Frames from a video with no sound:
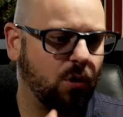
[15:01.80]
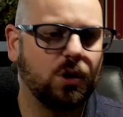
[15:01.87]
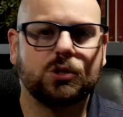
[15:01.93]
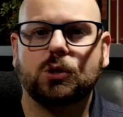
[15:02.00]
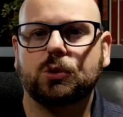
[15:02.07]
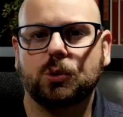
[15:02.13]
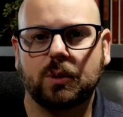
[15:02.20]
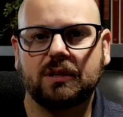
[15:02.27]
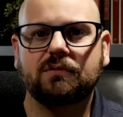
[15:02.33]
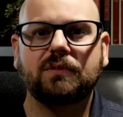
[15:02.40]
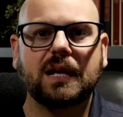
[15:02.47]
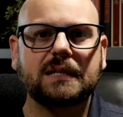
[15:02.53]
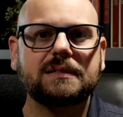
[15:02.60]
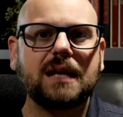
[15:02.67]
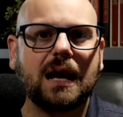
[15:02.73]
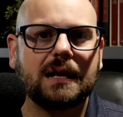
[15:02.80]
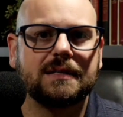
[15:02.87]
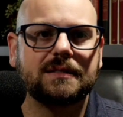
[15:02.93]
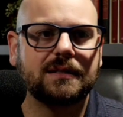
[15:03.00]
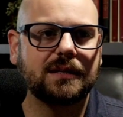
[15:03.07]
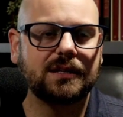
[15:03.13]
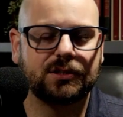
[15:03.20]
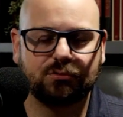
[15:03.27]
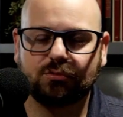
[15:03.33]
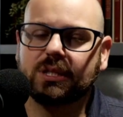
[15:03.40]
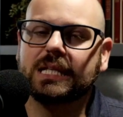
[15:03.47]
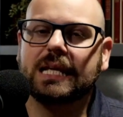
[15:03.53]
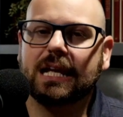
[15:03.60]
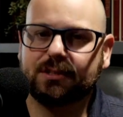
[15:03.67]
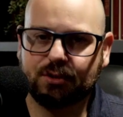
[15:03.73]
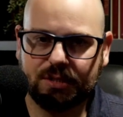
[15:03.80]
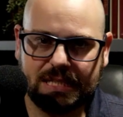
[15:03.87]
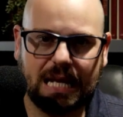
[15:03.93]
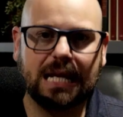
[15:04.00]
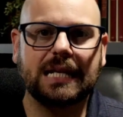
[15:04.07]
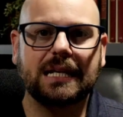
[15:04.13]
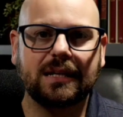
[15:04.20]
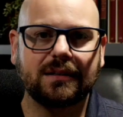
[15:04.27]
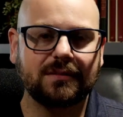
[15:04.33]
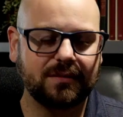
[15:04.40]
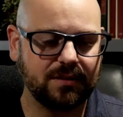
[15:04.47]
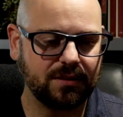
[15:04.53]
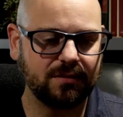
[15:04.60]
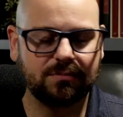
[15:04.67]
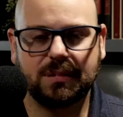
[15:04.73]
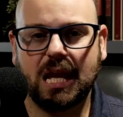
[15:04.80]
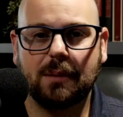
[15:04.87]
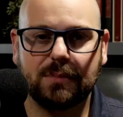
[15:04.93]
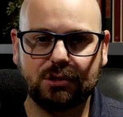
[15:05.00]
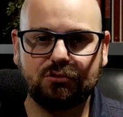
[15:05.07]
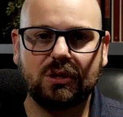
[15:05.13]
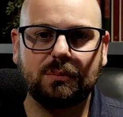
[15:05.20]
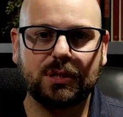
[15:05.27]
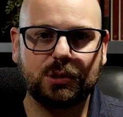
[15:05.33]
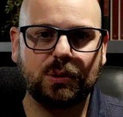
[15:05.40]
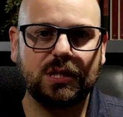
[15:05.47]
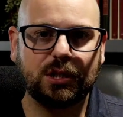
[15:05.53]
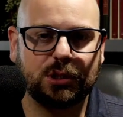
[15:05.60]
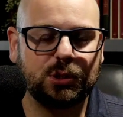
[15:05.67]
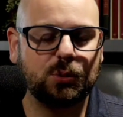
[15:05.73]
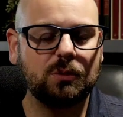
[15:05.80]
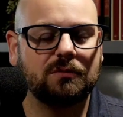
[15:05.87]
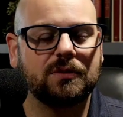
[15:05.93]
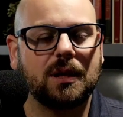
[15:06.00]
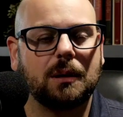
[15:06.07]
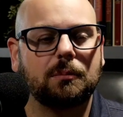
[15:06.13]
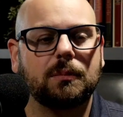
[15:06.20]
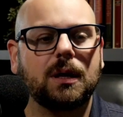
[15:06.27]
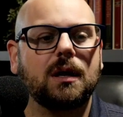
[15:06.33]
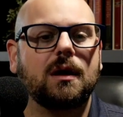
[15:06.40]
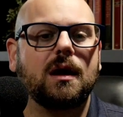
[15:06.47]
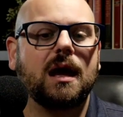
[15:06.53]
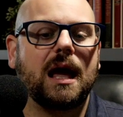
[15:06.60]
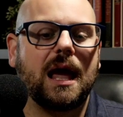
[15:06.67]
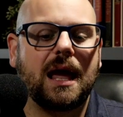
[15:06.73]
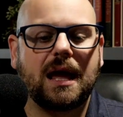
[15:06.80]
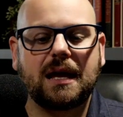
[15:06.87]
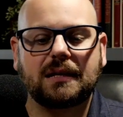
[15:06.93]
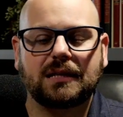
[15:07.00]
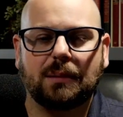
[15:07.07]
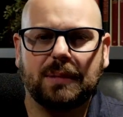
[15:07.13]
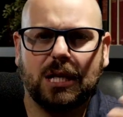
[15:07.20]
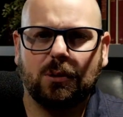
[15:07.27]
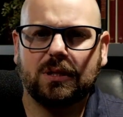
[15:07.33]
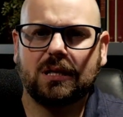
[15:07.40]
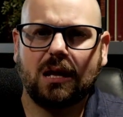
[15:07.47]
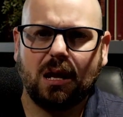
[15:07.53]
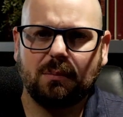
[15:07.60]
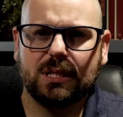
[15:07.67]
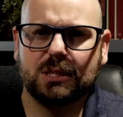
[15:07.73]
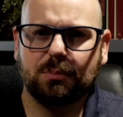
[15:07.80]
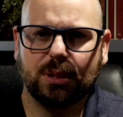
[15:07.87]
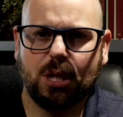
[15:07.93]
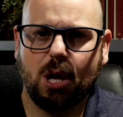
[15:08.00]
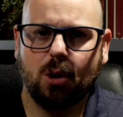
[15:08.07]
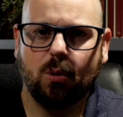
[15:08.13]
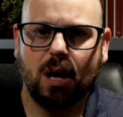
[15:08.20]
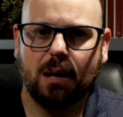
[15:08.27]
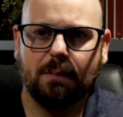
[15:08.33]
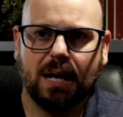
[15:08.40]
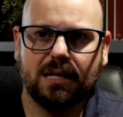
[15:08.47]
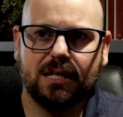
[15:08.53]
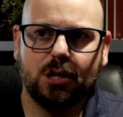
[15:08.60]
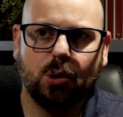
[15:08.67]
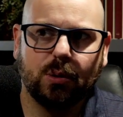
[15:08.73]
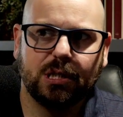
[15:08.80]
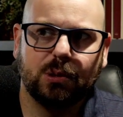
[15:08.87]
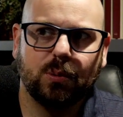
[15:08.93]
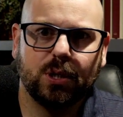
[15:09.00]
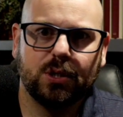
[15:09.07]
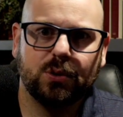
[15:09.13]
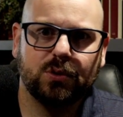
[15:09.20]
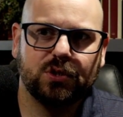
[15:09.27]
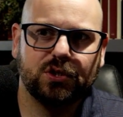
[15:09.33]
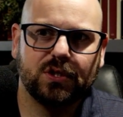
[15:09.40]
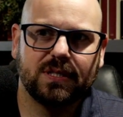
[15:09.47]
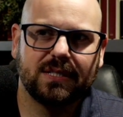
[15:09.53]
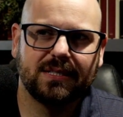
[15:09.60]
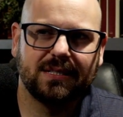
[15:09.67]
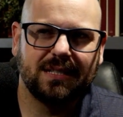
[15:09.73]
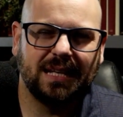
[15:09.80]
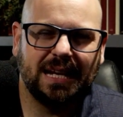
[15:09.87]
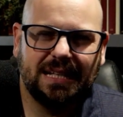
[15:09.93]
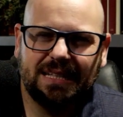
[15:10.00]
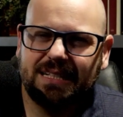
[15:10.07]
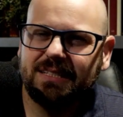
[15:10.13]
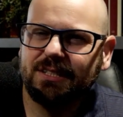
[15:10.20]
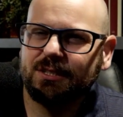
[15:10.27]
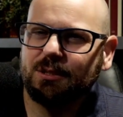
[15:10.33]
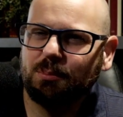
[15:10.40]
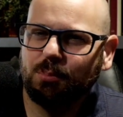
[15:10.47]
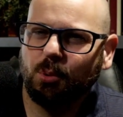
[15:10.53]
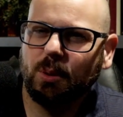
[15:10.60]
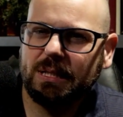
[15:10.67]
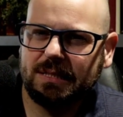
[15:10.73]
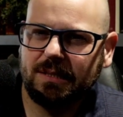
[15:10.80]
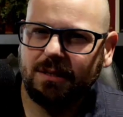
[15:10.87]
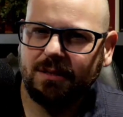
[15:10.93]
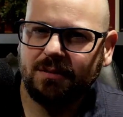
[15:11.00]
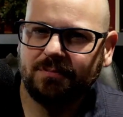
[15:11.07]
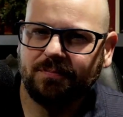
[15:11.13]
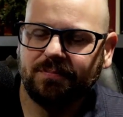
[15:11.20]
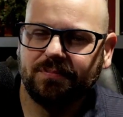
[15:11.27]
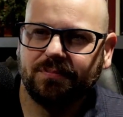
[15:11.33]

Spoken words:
they're also doing fantastic. It's really entertaining, the chemistry between the two of them. Let me know in the comments below. Am I the only one who's just slightly disappointed